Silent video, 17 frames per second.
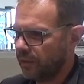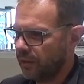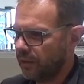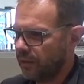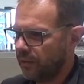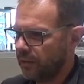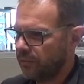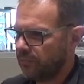
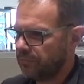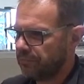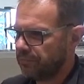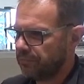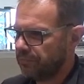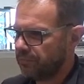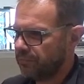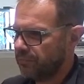
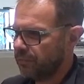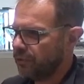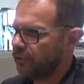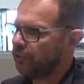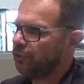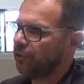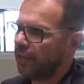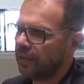um,
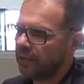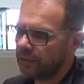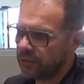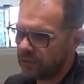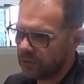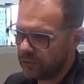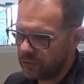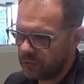you could
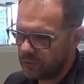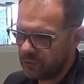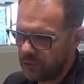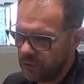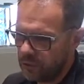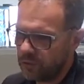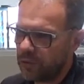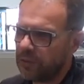argue
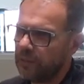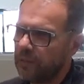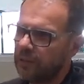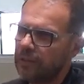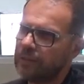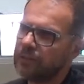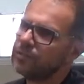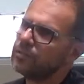new
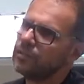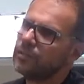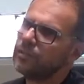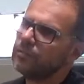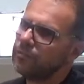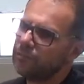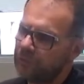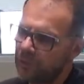ideas
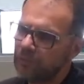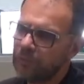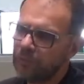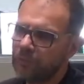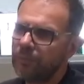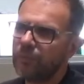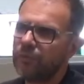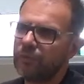from
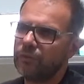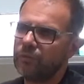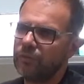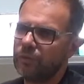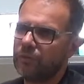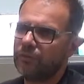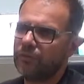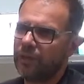the point of
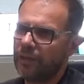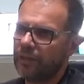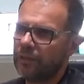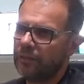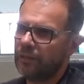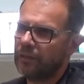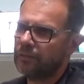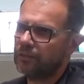view of
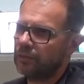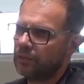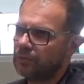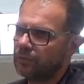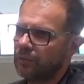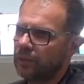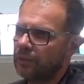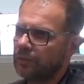architecture as
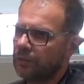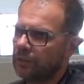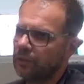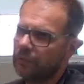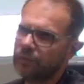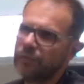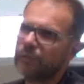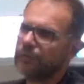well. You know,
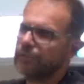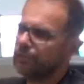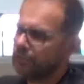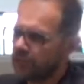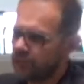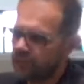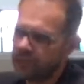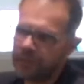of course,
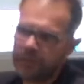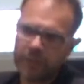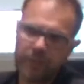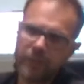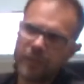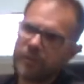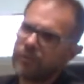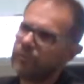drawing
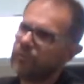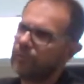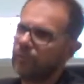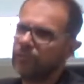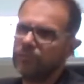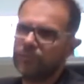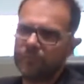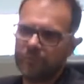
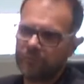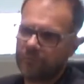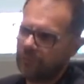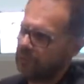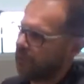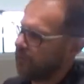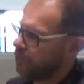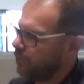from
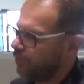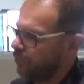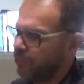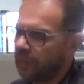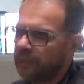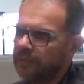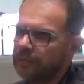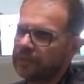
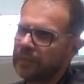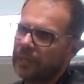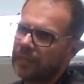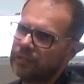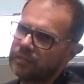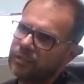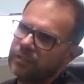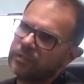philosophical
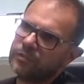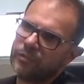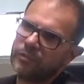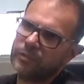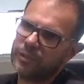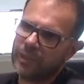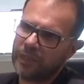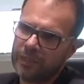discussion,
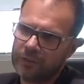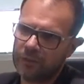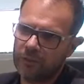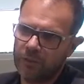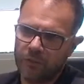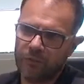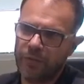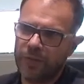from
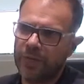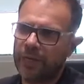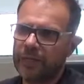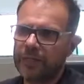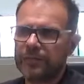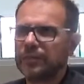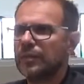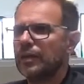discussion of the
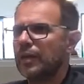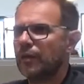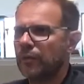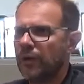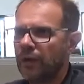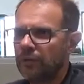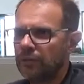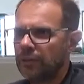arts
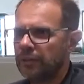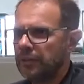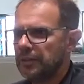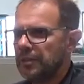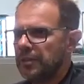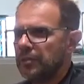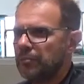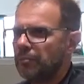around it,
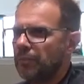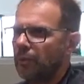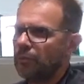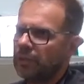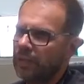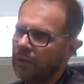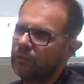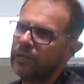but
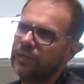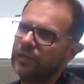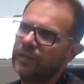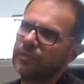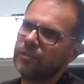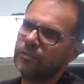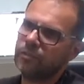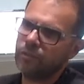without
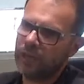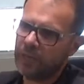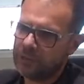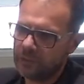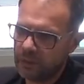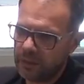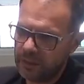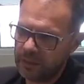needing to
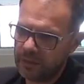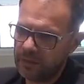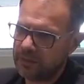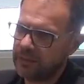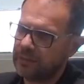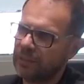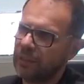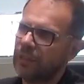actually
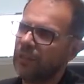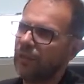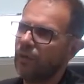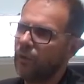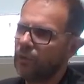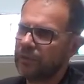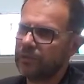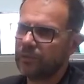necessarily
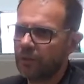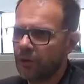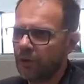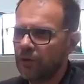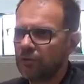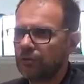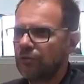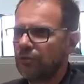always
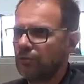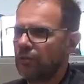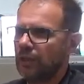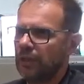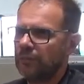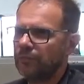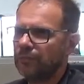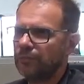go to
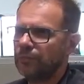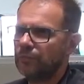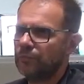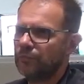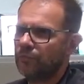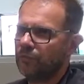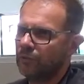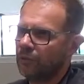them
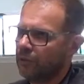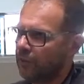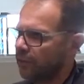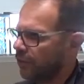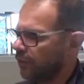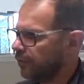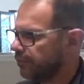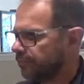
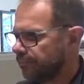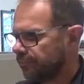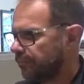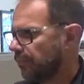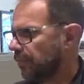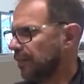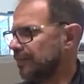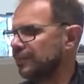for
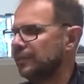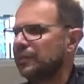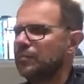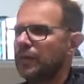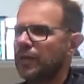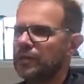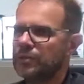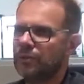
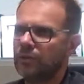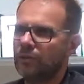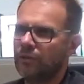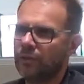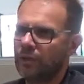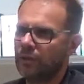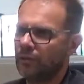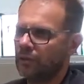legitimation or
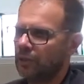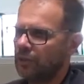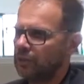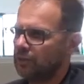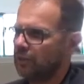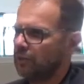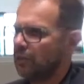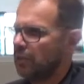
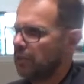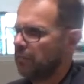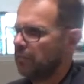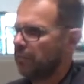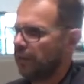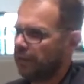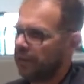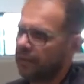recognition,
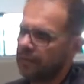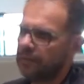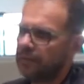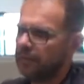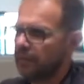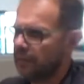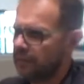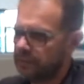but
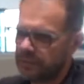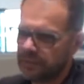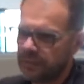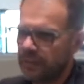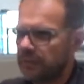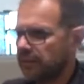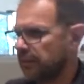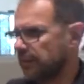rather
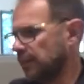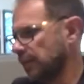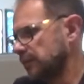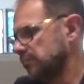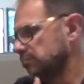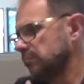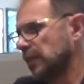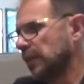understand
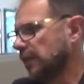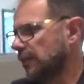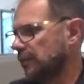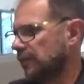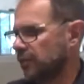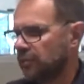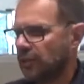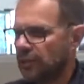that
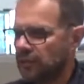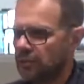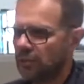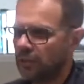architecture has